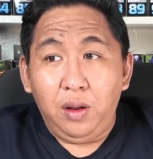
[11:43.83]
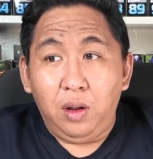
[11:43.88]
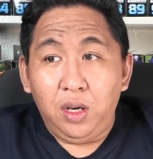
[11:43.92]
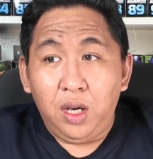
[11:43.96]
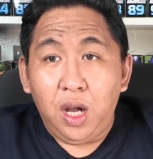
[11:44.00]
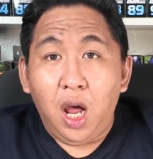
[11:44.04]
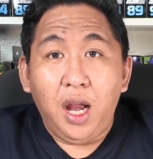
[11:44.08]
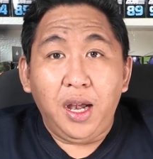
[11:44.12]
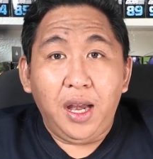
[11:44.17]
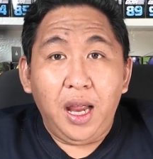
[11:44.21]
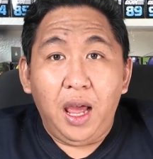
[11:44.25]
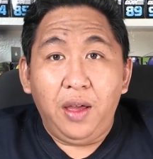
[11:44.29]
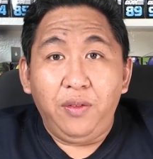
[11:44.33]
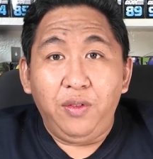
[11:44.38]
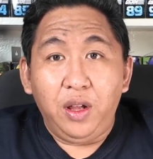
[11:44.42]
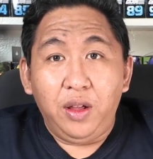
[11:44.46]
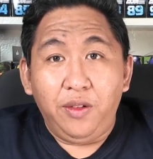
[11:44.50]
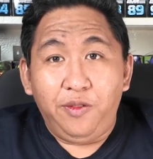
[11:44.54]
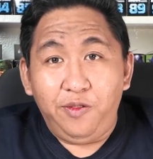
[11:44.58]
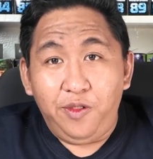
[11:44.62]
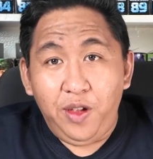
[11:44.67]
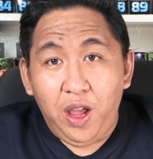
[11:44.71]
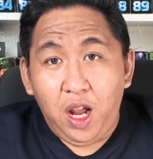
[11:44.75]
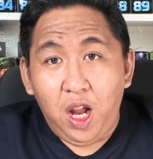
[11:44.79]
not having
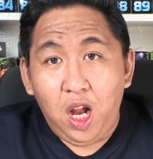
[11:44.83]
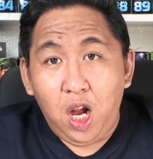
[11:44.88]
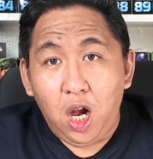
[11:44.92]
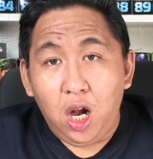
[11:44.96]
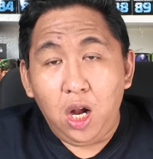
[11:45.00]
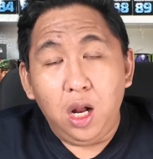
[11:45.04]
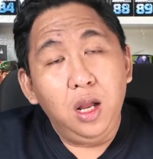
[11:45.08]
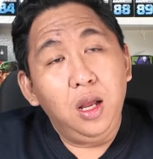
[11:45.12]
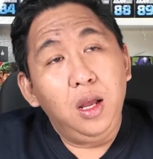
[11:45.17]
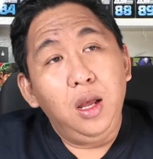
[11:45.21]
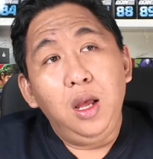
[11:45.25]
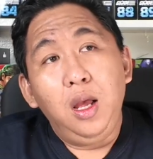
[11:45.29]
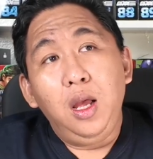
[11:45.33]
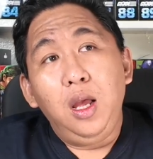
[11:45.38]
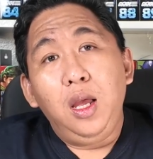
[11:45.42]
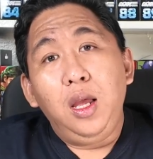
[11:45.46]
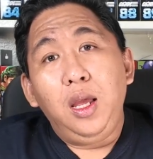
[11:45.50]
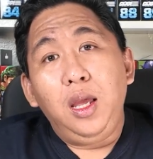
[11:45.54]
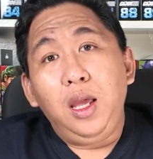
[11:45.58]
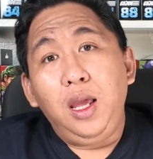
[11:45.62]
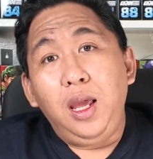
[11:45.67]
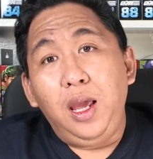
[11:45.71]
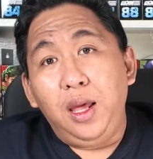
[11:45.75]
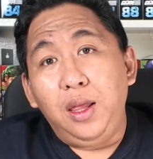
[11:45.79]
a figure
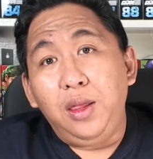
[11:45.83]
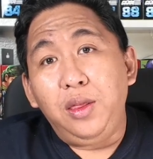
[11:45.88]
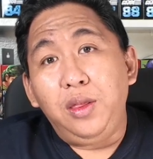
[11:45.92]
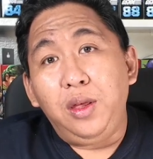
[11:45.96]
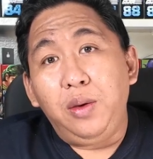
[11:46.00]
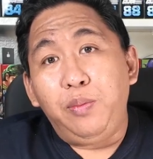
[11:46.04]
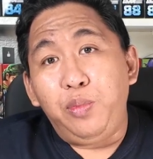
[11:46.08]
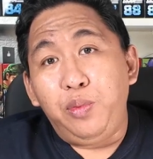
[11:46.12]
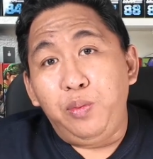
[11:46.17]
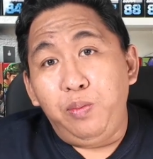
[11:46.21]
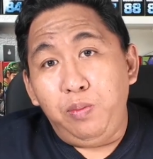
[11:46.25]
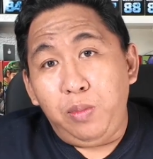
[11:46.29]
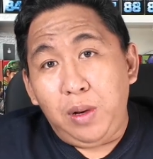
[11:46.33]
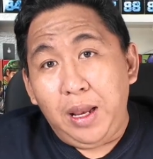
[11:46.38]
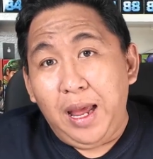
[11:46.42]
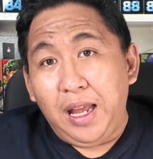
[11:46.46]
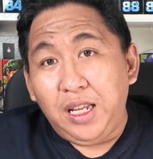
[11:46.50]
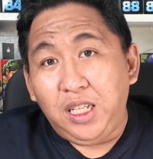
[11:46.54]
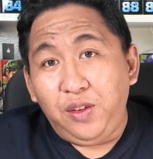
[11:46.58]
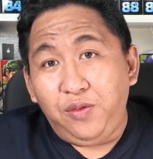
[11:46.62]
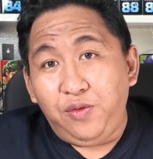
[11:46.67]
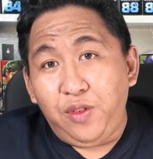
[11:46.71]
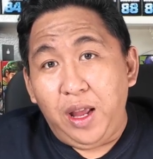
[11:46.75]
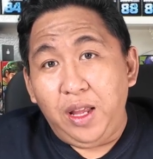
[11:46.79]
in the
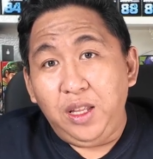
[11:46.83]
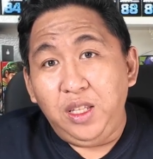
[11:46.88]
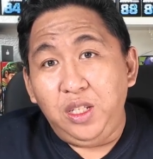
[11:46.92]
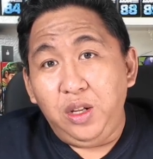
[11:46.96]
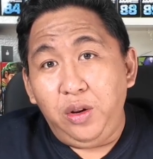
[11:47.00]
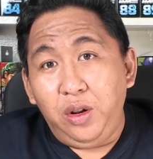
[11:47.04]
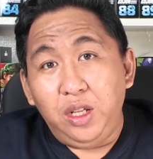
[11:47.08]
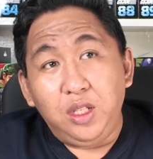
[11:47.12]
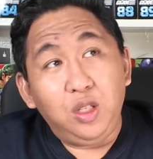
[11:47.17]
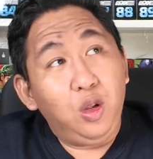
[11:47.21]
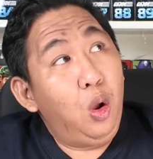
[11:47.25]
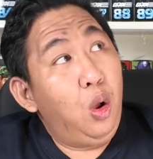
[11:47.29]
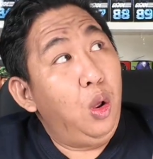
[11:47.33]
classified series.